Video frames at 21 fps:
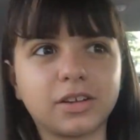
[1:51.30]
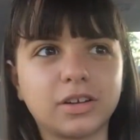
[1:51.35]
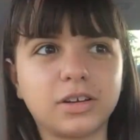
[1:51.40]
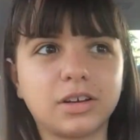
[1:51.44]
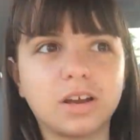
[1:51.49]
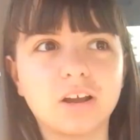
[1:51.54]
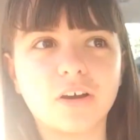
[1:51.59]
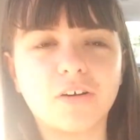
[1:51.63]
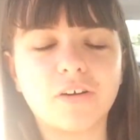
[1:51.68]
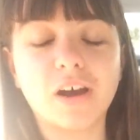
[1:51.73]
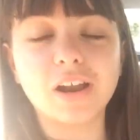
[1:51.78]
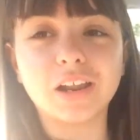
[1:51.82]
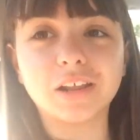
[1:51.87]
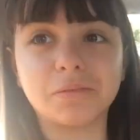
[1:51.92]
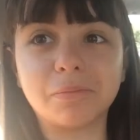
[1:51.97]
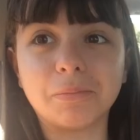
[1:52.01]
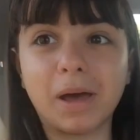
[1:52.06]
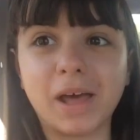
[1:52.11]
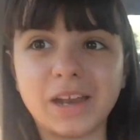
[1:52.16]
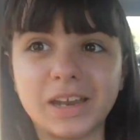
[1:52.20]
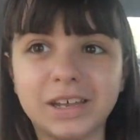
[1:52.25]
so you can go on as
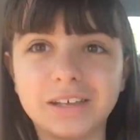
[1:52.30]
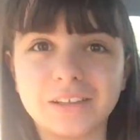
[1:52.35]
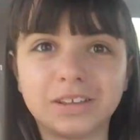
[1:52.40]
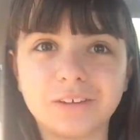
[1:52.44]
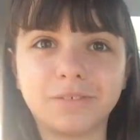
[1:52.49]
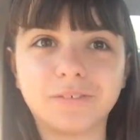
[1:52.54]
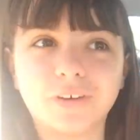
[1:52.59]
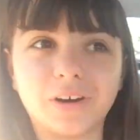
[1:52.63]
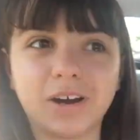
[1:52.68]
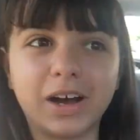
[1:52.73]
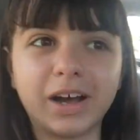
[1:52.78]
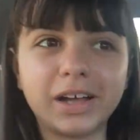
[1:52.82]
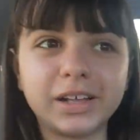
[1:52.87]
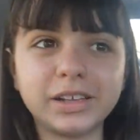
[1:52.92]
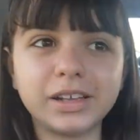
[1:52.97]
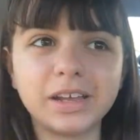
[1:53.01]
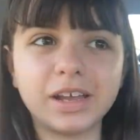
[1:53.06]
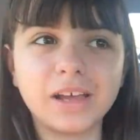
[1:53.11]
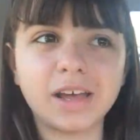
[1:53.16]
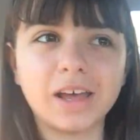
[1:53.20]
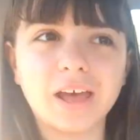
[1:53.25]
many as you want.
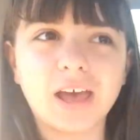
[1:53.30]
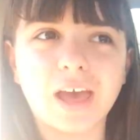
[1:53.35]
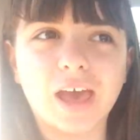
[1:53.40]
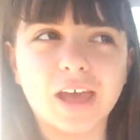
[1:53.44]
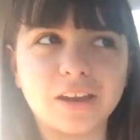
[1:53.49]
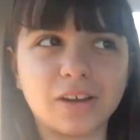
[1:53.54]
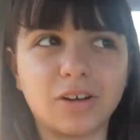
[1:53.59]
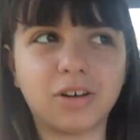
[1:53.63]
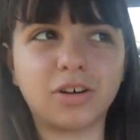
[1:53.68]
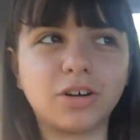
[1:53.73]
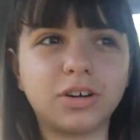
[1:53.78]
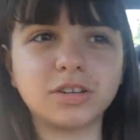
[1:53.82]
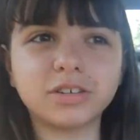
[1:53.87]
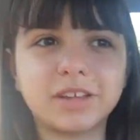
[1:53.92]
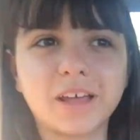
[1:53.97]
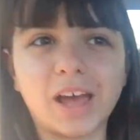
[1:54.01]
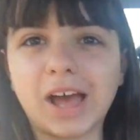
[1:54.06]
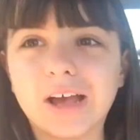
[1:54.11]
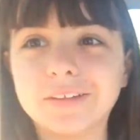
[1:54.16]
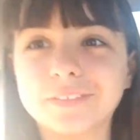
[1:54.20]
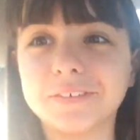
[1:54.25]
And the whole
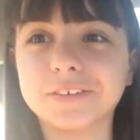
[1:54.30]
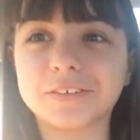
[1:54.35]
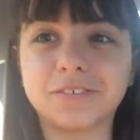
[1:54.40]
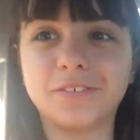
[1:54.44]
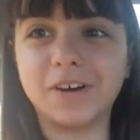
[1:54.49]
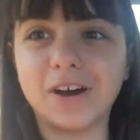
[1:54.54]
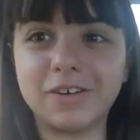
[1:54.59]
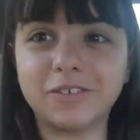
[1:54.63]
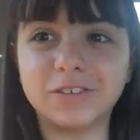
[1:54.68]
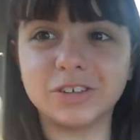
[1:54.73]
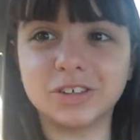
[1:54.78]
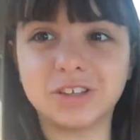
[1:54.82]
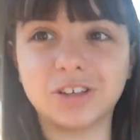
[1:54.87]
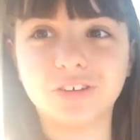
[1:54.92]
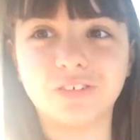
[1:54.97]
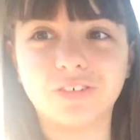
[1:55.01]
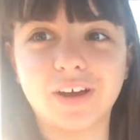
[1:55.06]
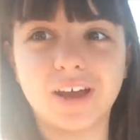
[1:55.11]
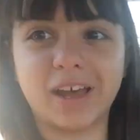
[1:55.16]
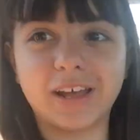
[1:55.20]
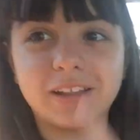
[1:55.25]
town looks forward
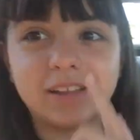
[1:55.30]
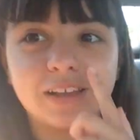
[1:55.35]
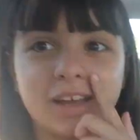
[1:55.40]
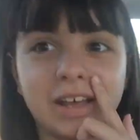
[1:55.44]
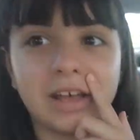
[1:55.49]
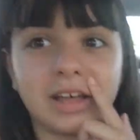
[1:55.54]
to it.